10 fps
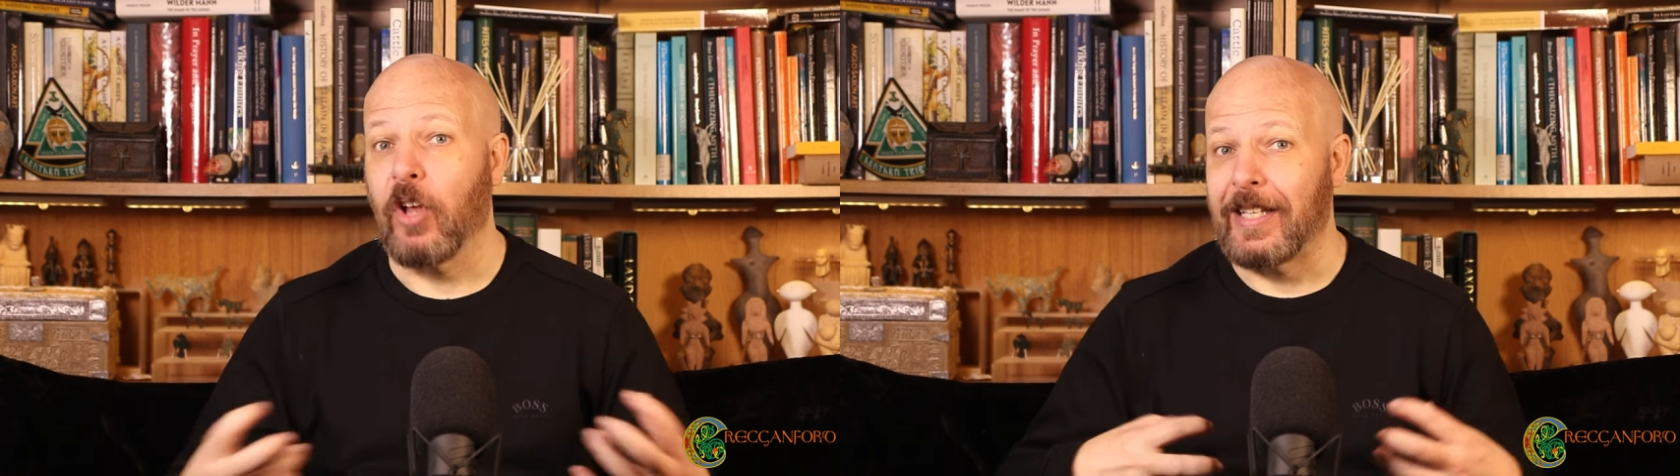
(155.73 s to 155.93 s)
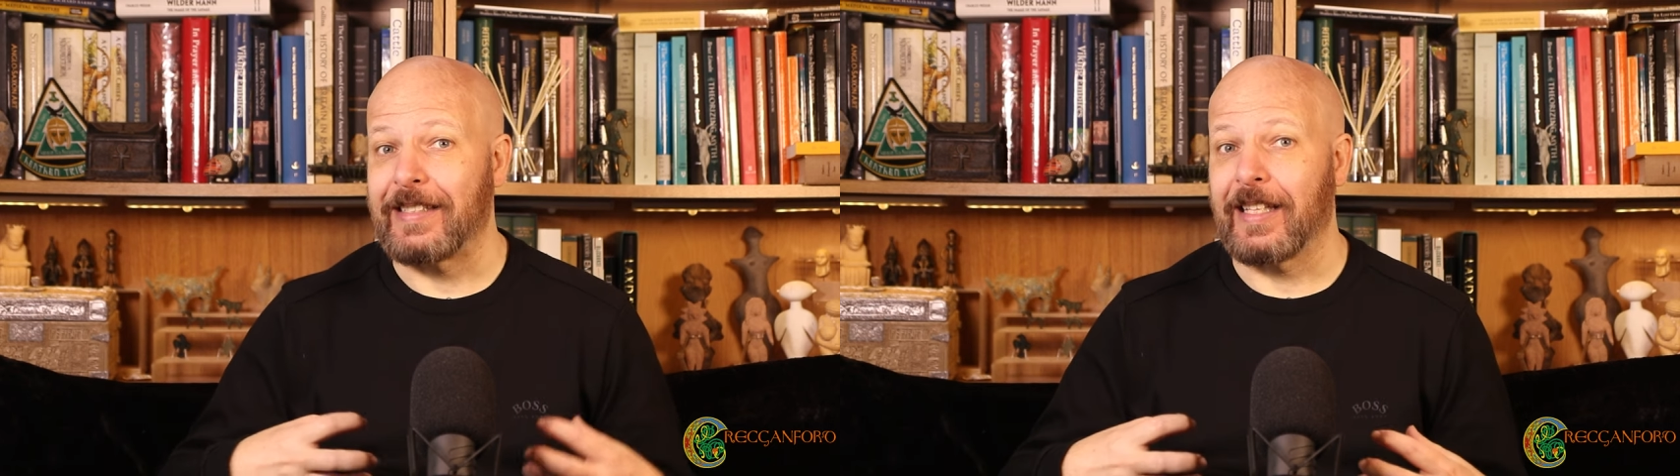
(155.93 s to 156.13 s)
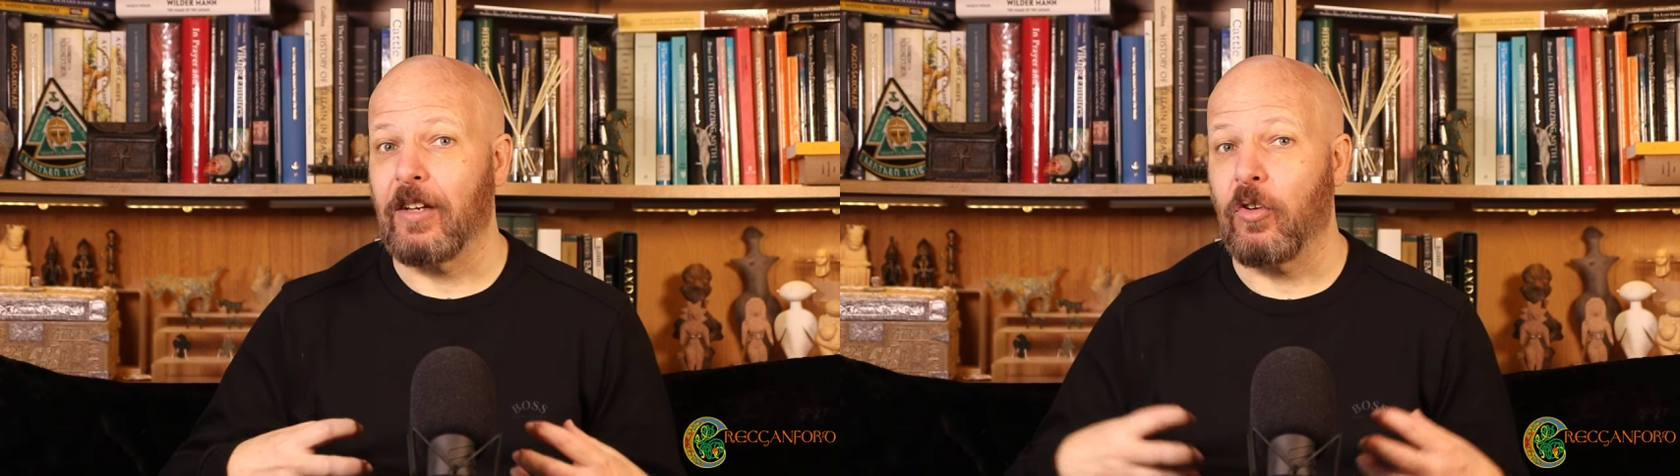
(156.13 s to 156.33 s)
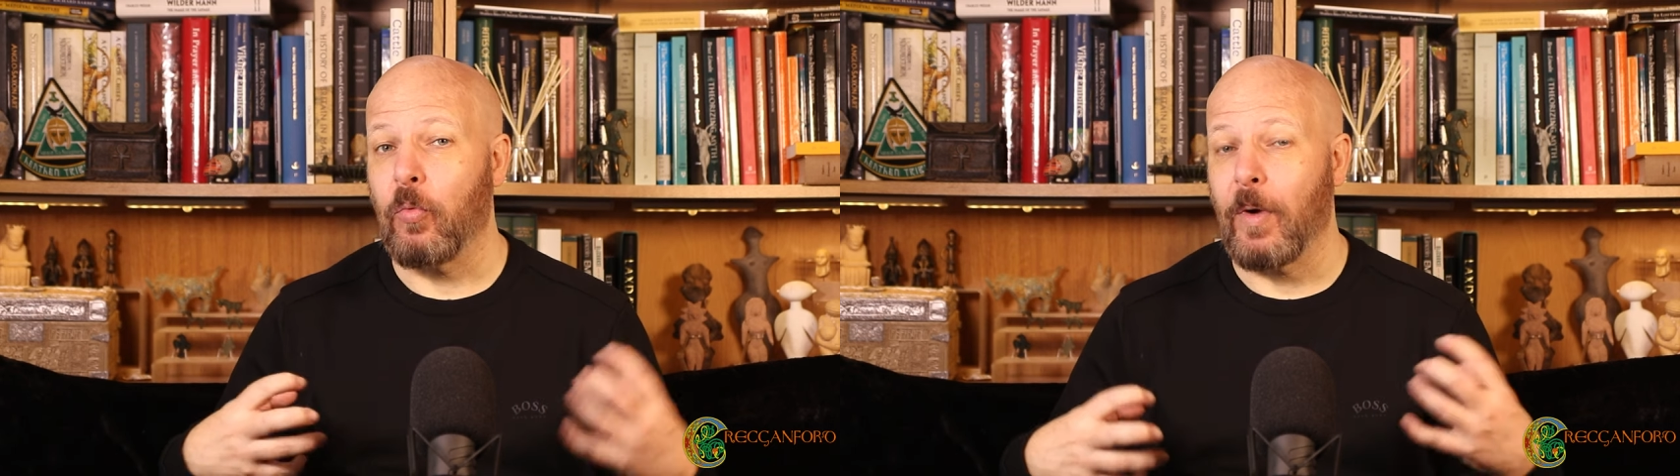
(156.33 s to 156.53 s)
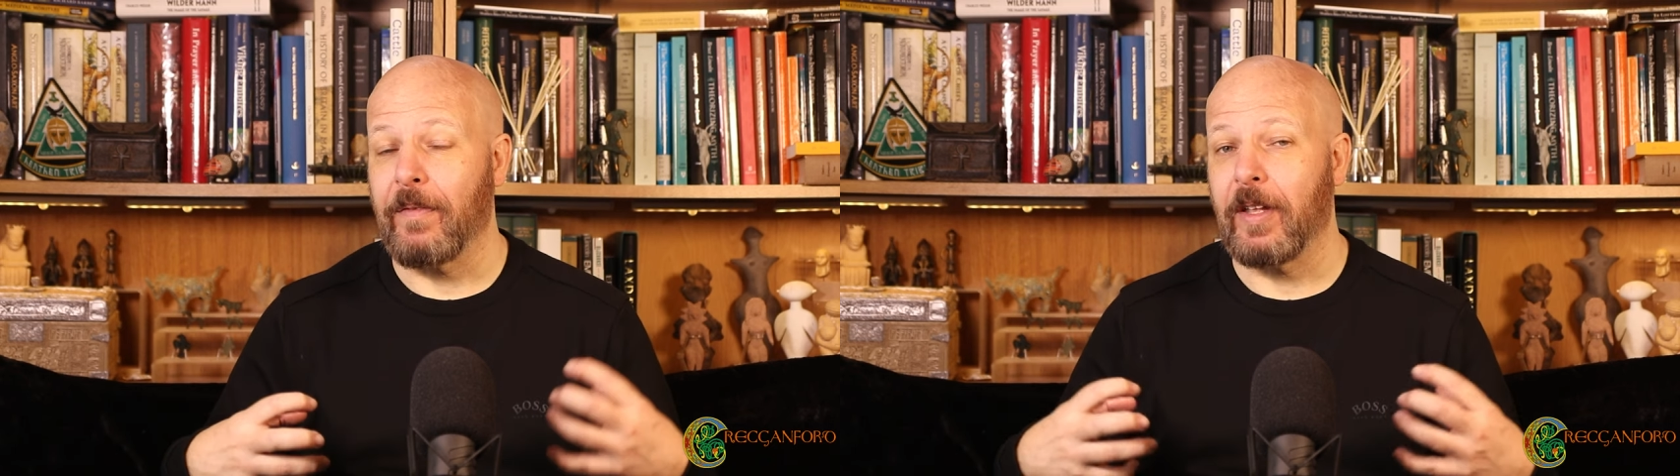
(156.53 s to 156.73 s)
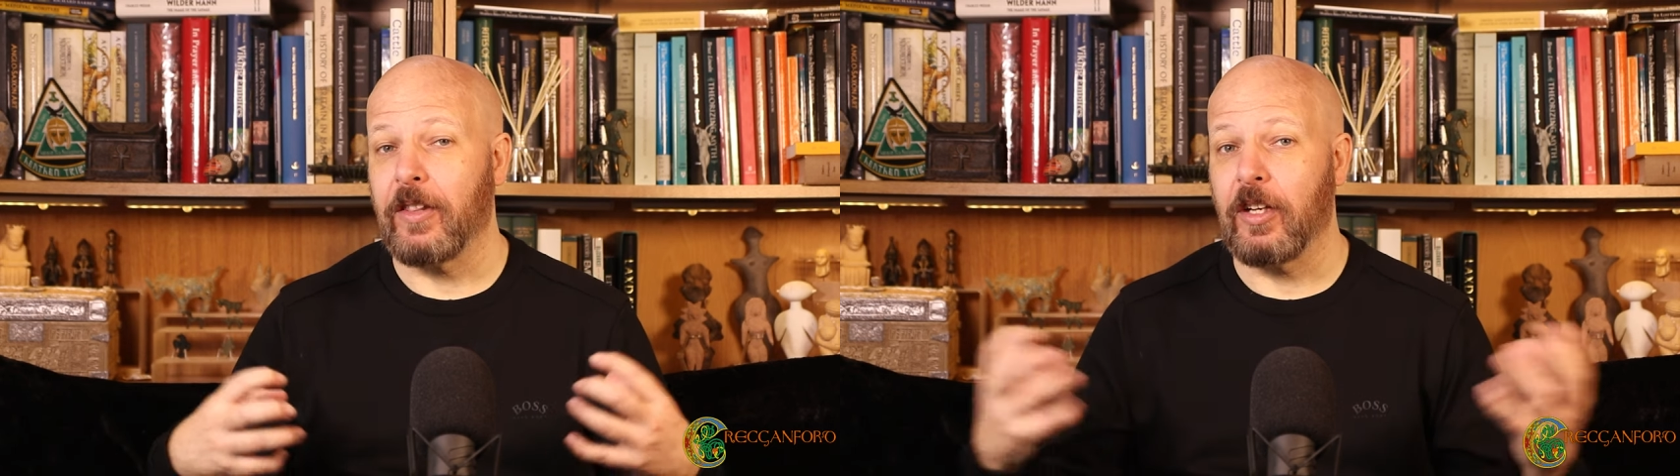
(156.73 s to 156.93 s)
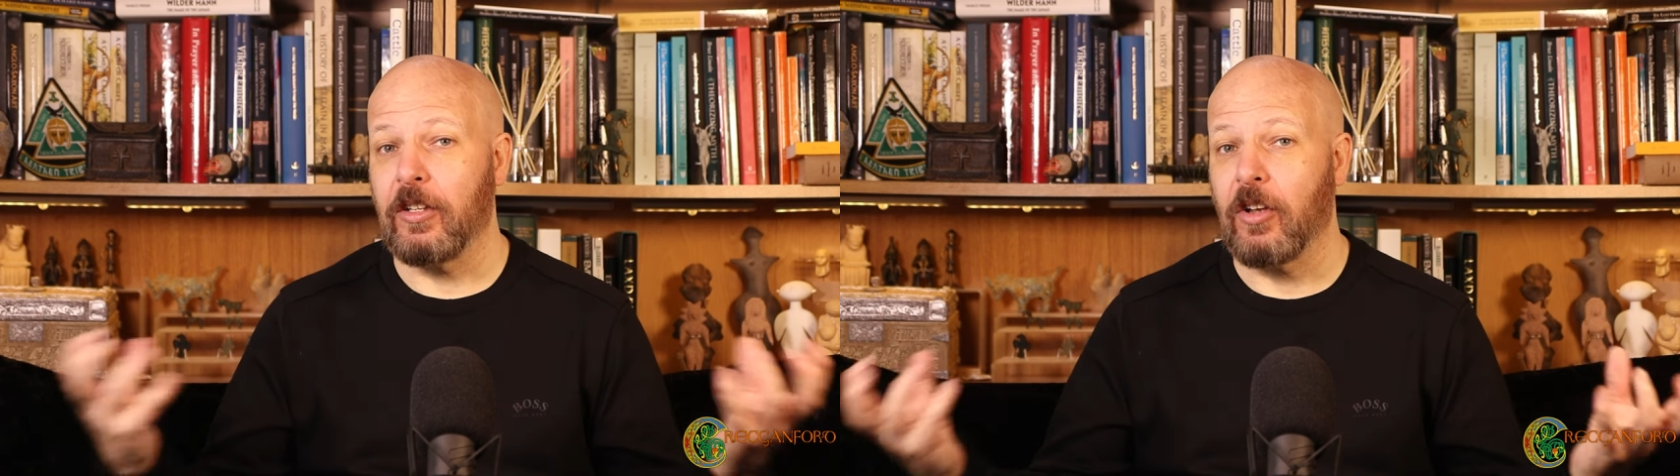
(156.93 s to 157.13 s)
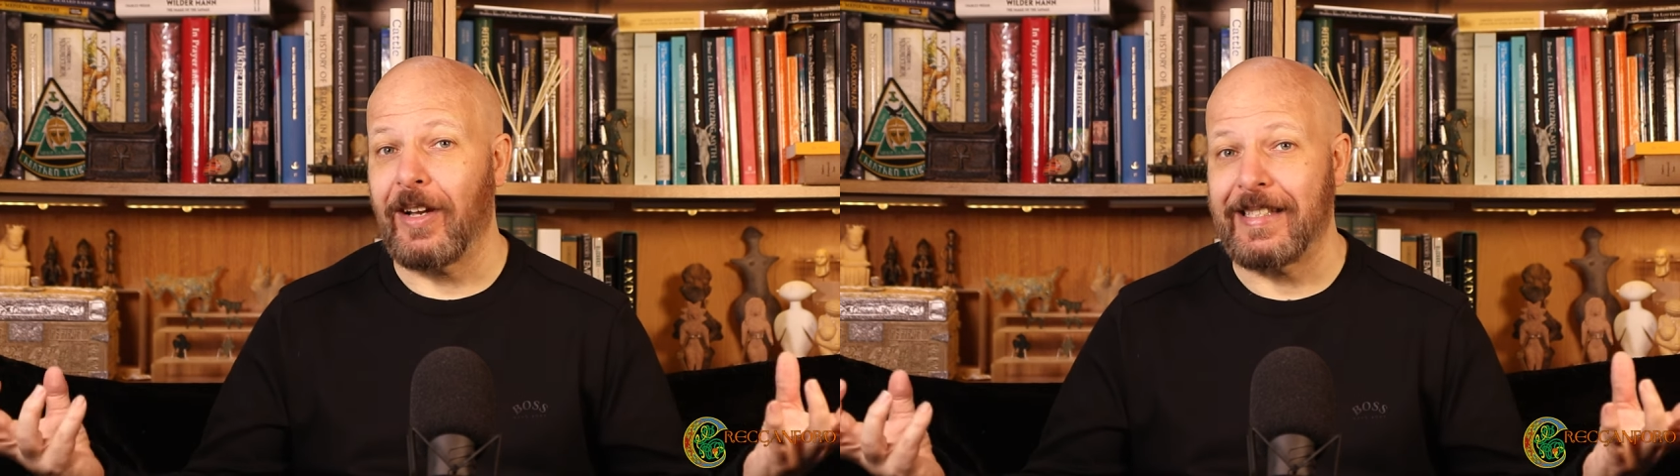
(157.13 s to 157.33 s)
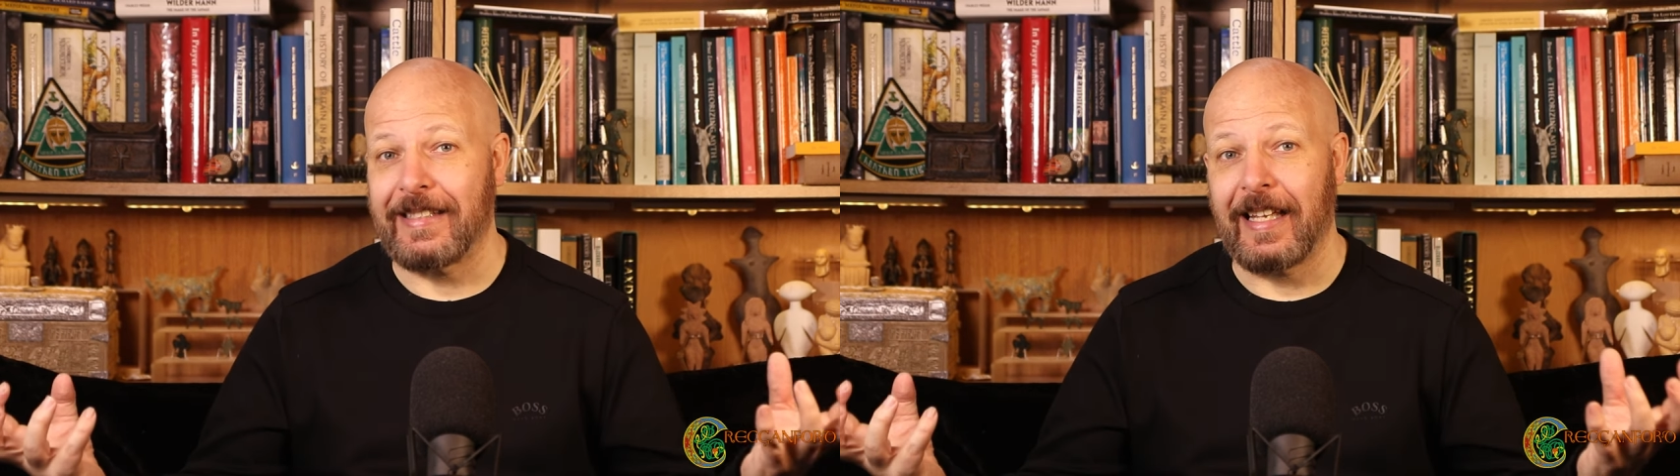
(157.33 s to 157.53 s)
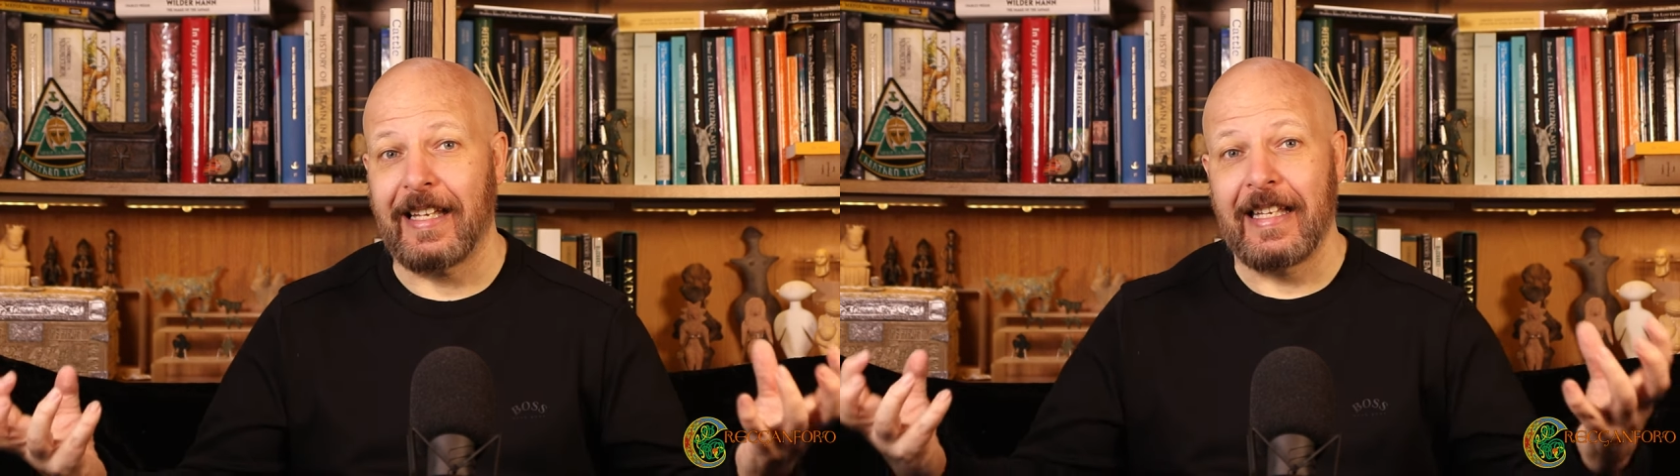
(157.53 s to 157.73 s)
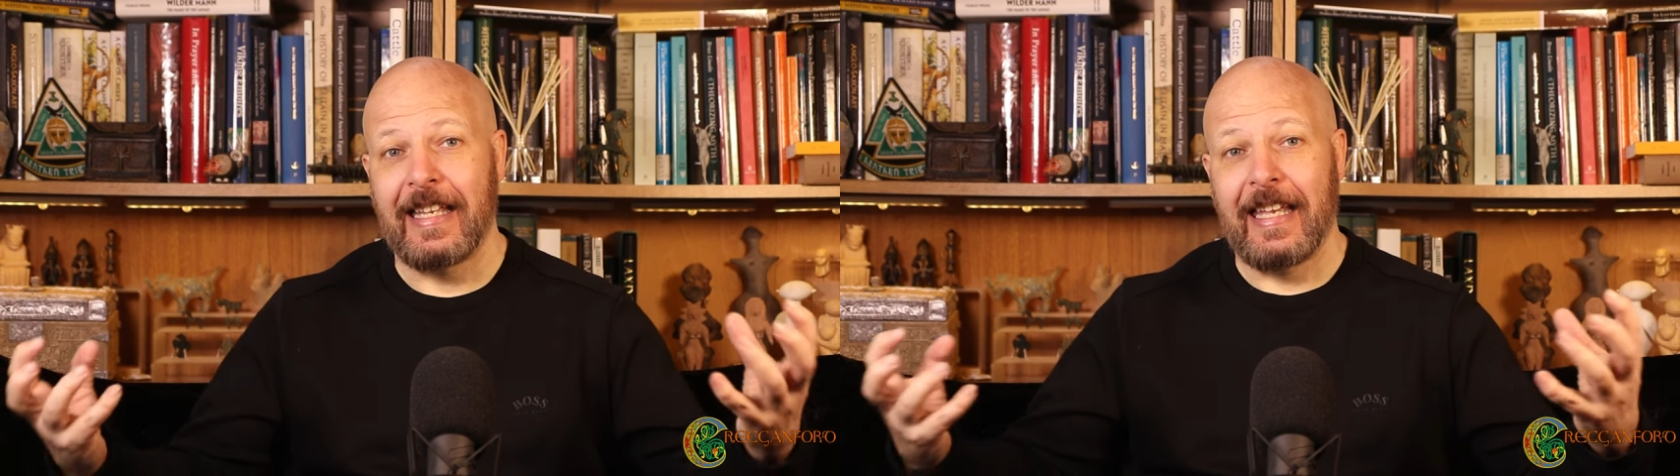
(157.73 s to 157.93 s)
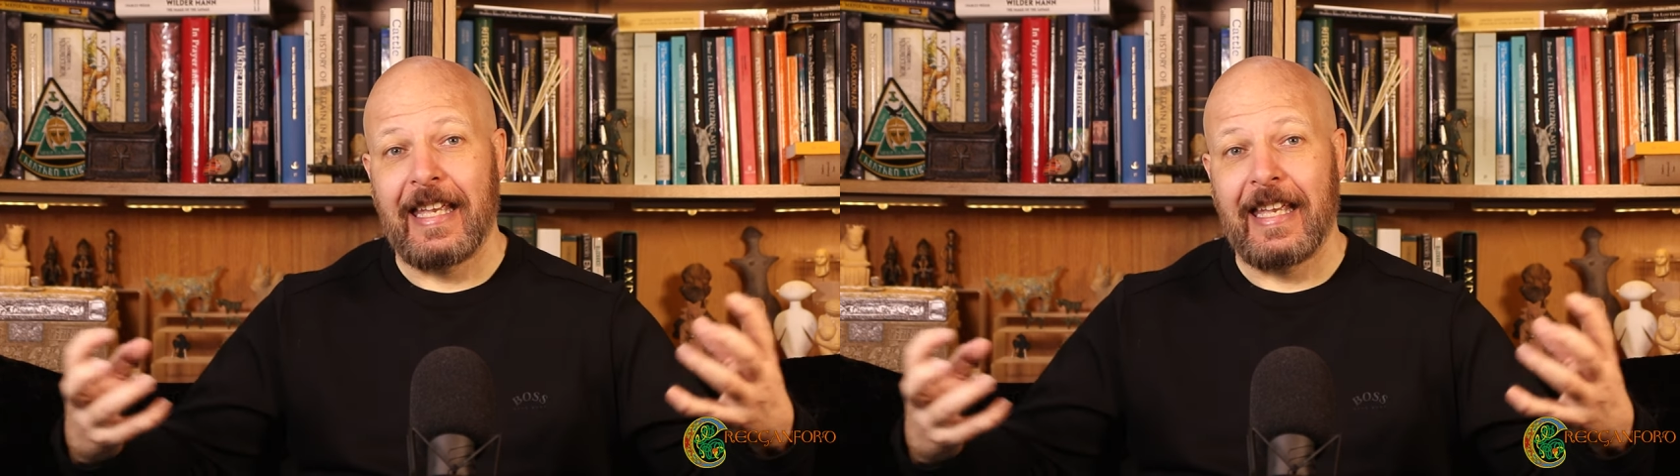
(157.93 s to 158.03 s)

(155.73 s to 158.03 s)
Lyssa or whether the Lyssa